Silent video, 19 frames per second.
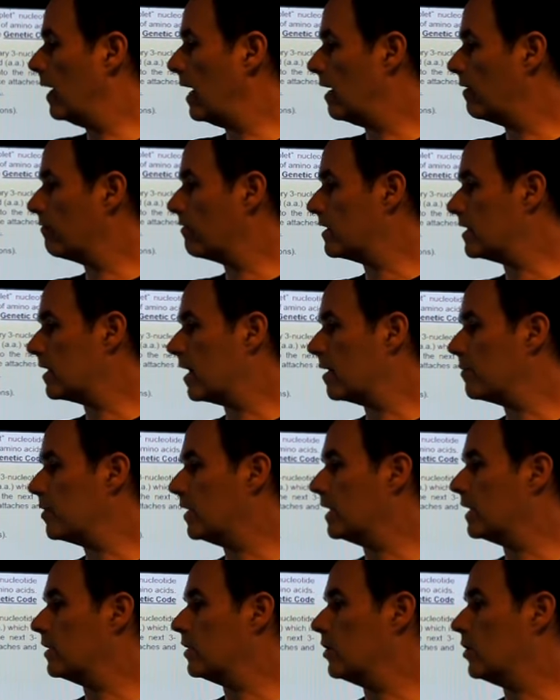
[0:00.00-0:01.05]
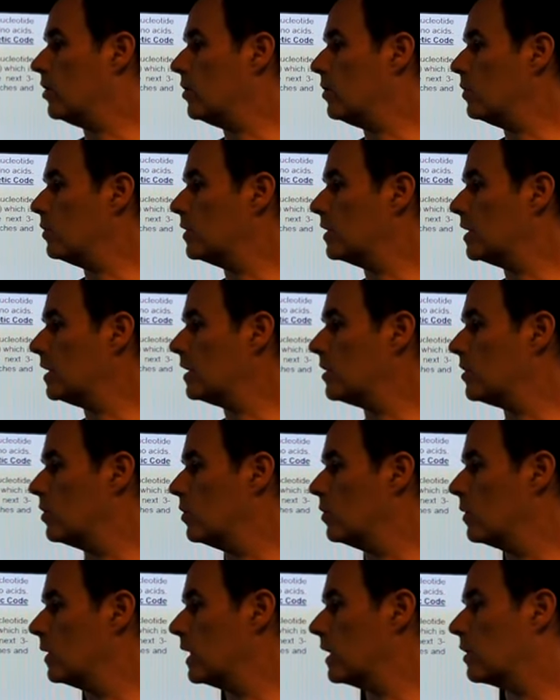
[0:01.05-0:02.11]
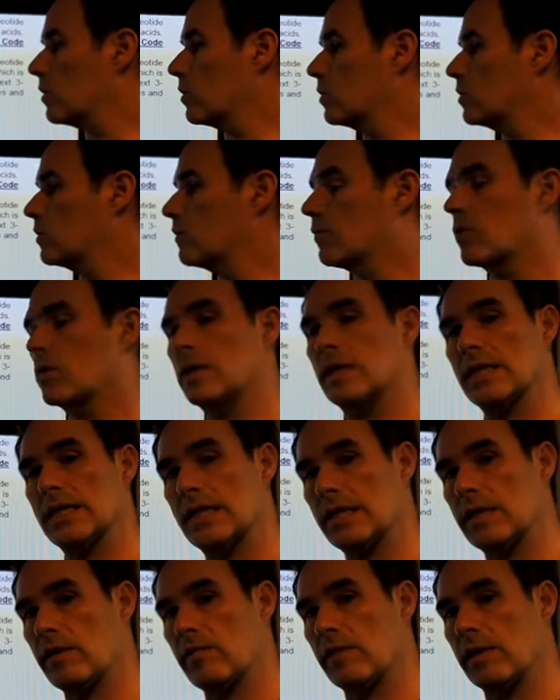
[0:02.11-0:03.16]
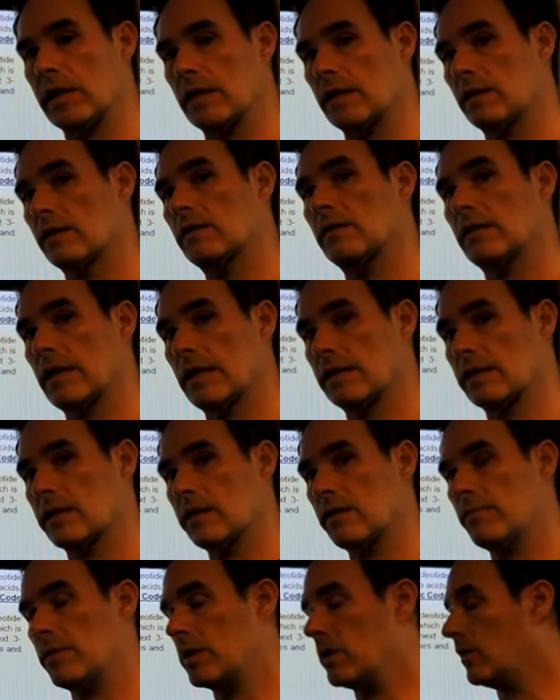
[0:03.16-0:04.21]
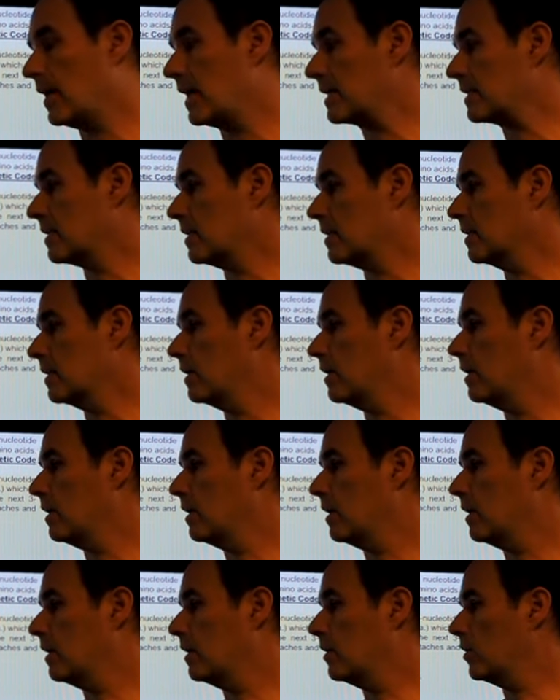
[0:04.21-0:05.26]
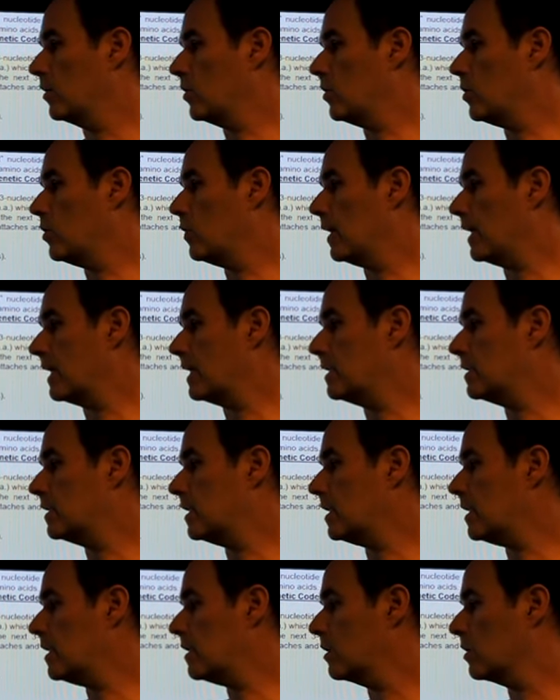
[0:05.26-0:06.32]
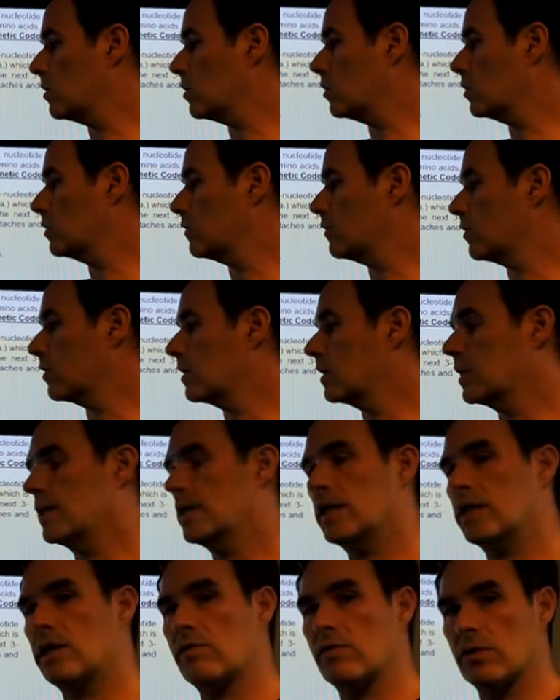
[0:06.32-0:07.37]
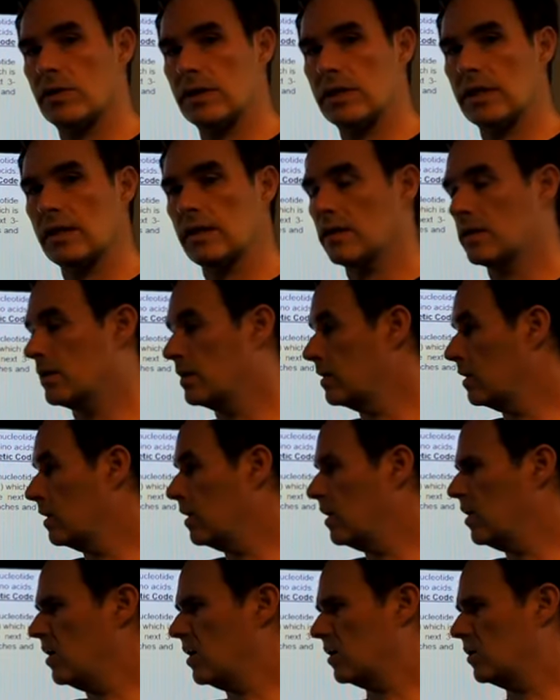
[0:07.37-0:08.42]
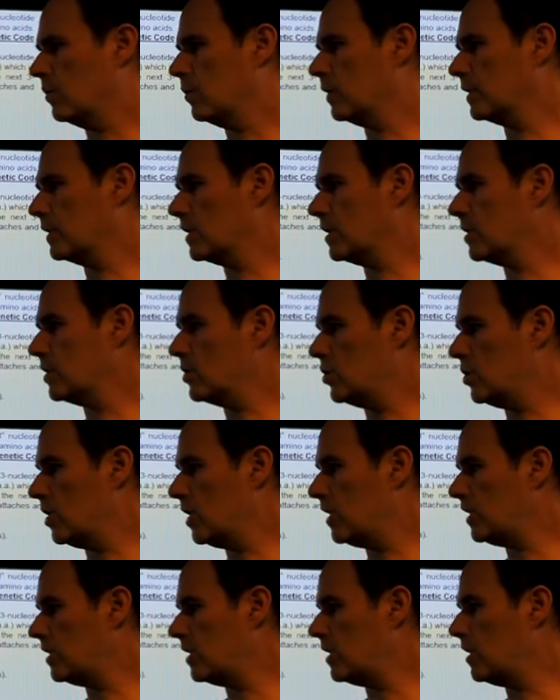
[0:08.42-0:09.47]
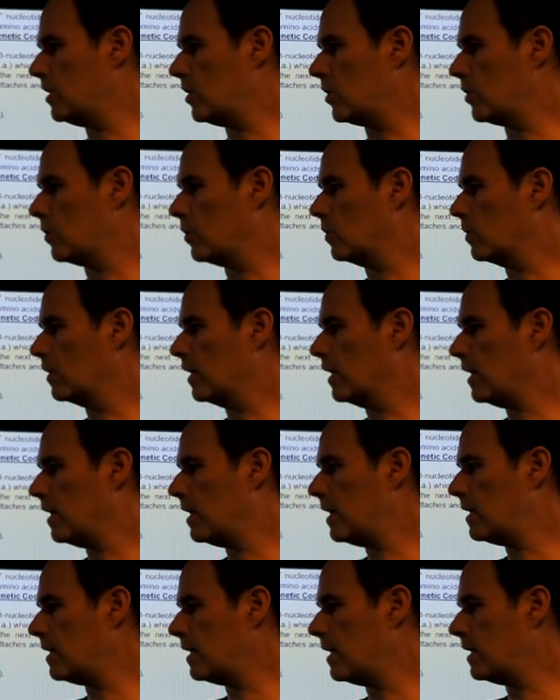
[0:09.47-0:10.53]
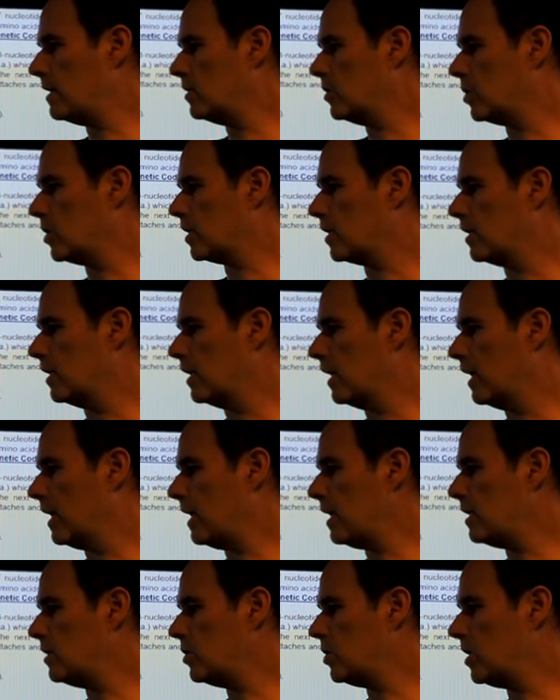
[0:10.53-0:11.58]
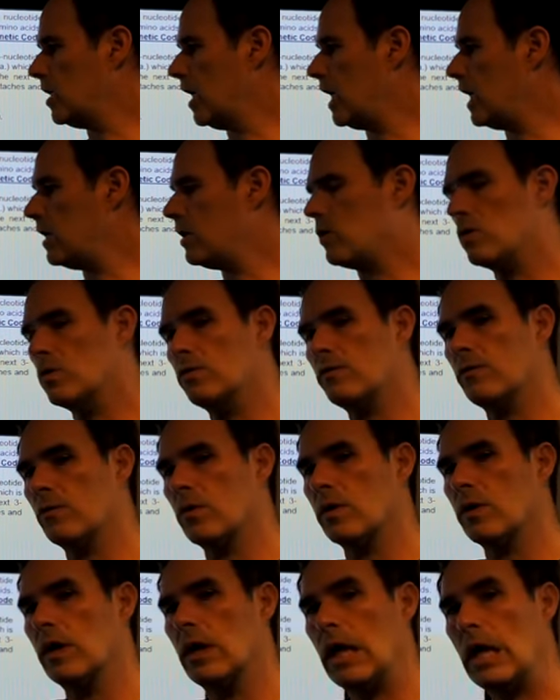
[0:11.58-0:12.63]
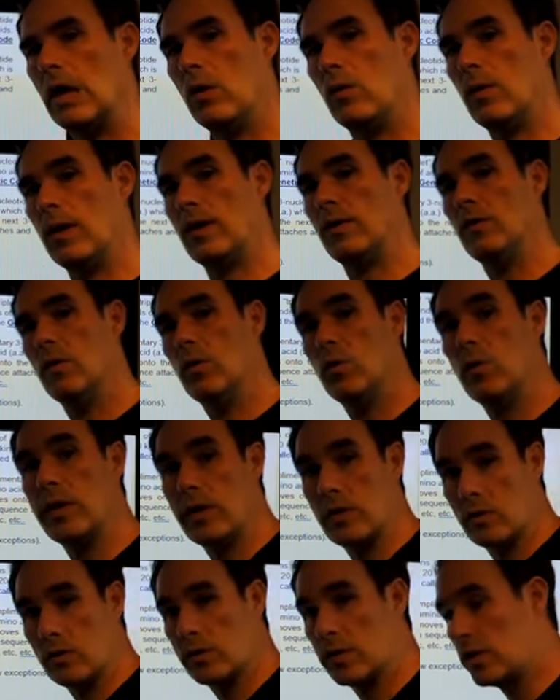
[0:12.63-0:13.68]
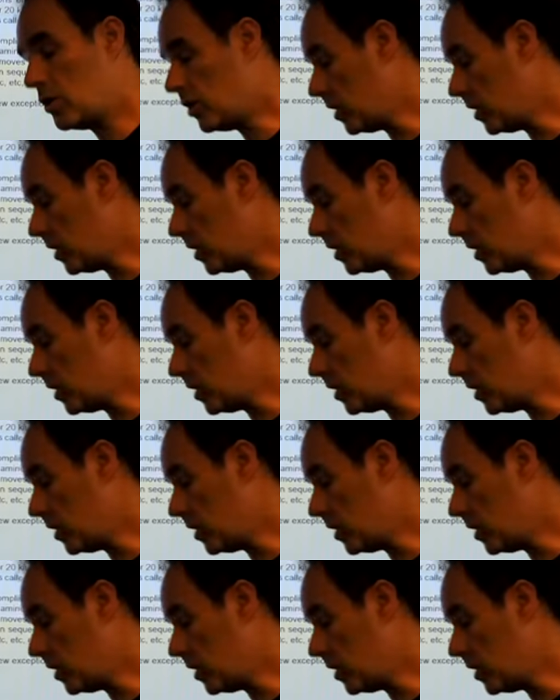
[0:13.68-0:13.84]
Every time you get UCU, it codes for serine, that's the amino acid. UAC codes for tyrosine. What does GCU, AAG, AGA code for? Well, we use the